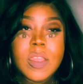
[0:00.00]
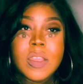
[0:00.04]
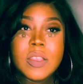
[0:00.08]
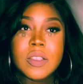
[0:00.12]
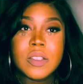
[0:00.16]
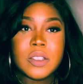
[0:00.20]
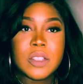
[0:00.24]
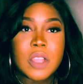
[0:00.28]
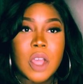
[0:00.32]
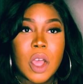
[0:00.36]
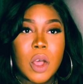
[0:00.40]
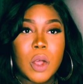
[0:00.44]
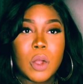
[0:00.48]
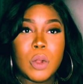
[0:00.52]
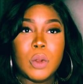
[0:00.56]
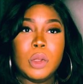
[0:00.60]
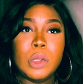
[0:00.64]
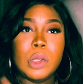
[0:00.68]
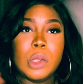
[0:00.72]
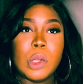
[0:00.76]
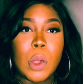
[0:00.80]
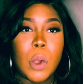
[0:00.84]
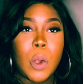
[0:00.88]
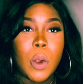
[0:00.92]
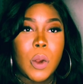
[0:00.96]
So
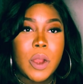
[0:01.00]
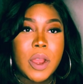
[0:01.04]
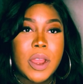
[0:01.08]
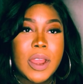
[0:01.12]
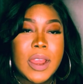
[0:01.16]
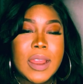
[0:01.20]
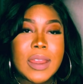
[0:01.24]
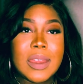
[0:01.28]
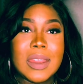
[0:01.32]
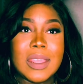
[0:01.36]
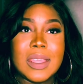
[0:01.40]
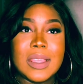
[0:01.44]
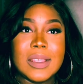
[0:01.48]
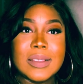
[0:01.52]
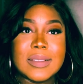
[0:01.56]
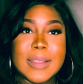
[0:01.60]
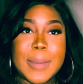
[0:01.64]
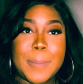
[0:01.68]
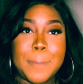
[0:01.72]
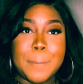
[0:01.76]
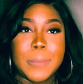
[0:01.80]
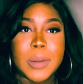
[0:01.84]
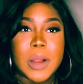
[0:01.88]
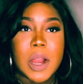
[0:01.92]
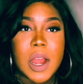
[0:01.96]
Lauren is
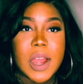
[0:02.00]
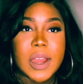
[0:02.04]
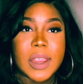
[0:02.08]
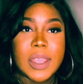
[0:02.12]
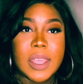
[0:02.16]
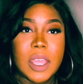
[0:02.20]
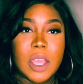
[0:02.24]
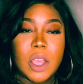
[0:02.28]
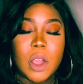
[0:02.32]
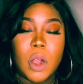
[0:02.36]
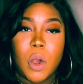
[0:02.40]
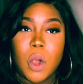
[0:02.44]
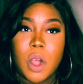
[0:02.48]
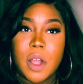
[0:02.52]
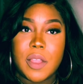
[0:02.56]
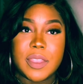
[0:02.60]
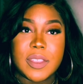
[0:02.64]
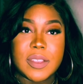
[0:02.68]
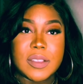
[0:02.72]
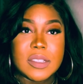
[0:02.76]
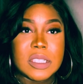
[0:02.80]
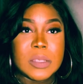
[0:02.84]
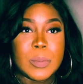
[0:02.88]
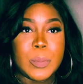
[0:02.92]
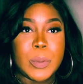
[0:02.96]
embarking on
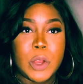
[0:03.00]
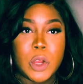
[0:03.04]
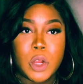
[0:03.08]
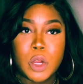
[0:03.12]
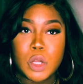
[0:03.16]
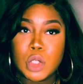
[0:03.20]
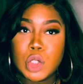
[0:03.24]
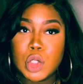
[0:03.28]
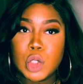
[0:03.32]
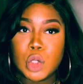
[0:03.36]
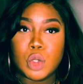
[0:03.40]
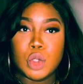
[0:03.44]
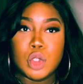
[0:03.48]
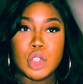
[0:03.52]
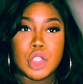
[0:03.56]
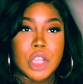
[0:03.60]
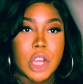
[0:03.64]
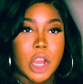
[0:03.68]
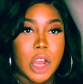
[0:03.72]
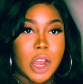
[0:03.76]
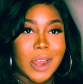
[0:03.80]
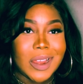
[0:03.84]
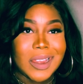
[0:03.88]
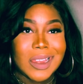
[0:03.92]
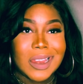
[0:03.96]
this spiritual
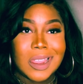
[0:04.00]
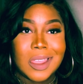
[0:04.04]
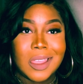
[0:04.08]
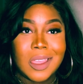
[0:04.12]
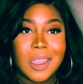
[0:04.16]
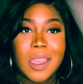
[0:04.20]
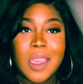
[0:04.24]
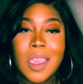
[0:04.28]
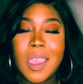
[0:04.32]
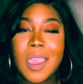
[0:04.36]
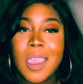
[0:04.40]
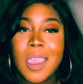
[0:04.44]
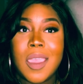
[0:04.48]
journey,